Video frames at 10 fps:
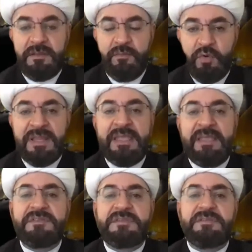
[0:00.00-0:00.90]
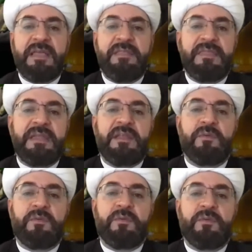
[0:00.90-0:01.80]
more leaves, and then it
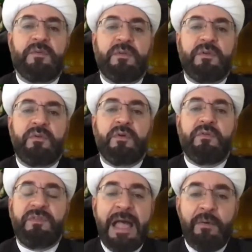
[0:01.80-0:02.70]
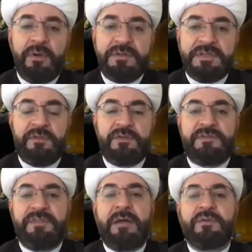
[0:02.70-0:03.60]
will grow flowers, and
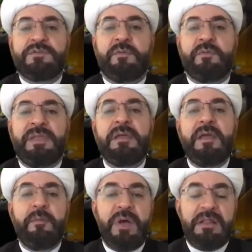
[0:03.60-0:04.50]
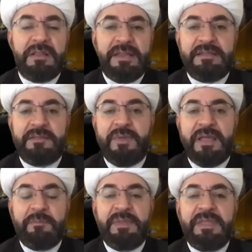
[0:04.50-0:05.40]
those flowers will be pollinated by
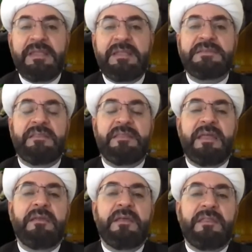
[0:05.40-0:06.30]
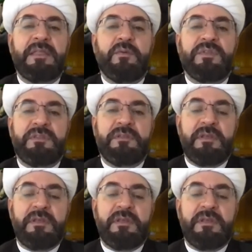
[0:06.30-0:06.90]
the bees, and then they will,